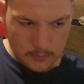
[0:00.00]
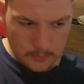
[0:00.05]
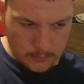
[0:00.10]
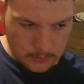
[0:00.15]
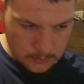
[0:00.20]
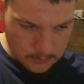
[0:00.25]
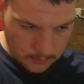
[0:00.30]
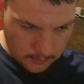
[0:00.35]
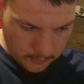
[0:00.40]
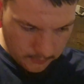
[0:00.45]

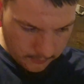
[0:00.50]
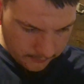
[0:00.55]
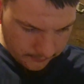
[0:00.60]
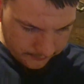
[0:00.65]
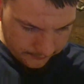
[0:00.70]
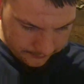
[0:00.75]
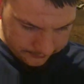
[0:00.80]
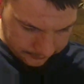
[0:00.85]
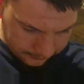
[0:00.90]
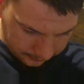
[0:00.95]
It
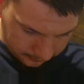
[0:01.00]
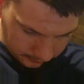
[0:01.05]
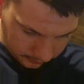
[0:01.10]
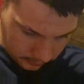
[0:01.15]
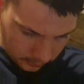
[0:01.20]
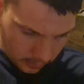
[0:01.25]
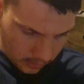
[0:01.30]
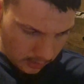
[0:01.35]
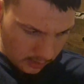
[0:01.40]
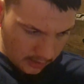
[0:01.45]

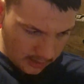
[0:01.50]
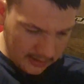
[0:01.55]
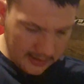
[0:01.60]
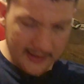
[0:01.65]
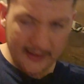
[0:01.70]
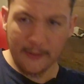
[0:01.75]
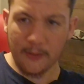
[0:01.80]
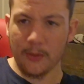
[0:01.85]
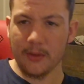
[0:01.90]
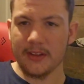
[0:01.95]

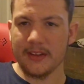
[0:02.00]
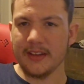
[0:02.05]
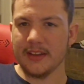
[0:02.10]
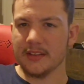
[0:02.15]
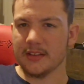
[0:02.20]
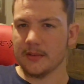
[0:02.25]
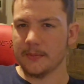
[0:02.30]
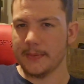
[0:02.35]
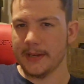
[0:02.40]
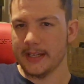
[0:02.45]
will
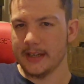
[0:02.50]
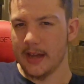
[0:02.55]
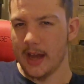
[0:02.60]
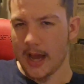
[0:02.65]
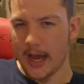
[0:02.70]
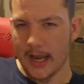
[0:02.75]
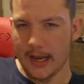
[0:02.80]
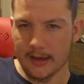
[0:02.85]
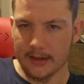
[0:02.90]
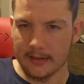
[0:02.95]
either be
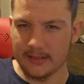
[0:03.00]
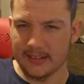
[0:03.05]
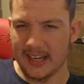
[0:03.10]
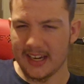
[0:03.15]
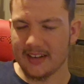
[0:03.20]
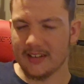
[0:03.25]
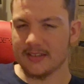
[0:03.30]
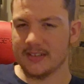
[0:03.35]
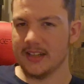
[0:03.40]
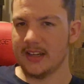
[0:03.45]
done
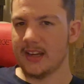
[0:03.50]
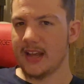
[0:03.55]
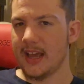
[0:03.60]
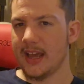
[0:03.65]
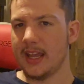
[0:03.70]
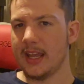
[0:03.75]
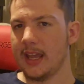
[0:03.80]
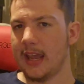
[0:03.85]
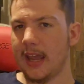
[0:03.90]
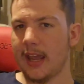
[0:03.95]
later
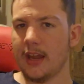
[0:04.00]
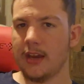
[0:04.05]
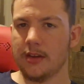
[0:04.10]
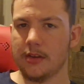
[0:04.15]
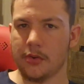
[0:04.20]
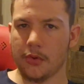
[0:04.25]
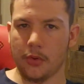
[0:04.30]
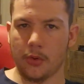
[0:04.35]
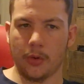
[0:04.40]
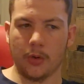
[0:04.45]
tonight
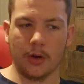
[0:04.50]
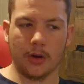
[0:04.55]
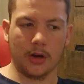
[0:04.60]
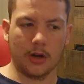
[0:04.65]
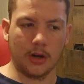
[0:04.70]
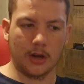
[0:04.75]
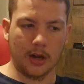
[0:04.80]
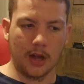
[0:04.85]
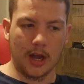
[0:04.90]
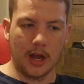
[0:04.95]
and
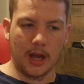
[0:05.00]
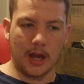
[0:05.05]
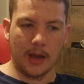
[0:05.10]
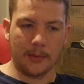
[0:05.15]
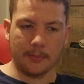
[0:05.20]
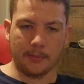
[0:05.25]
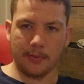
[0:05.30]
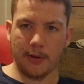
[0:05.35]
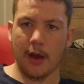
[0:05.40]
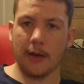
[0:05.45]
or
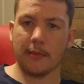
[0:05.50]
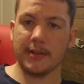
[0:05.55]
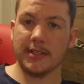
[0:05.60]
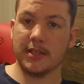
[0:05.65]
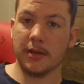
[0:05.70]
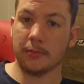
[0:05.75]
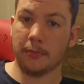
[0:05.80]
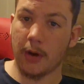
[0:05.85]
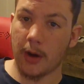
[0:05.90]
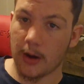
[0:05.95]
probably
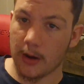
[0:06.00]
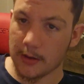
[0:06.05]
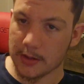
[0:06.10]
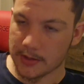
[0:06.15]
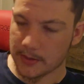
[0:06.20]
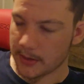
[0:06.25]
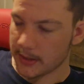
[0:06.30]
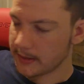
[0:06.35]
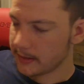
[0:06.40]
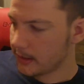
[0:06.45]
tomorrow
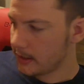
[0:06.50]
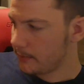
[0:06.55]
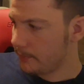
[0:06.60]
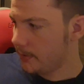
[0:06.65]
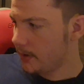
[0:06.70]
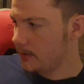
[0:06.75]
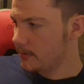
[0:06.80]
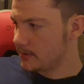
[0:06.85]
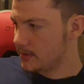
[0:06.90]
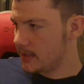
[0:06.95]
is when I'm going to
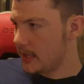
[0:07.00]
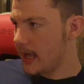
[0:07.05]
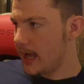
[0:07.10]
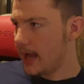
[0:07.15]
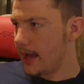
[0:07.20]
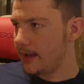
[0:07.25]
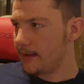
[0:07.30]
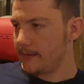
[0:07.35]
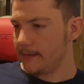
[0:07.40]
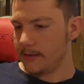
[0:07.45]
post
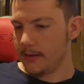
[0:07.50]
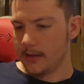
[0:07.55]
that.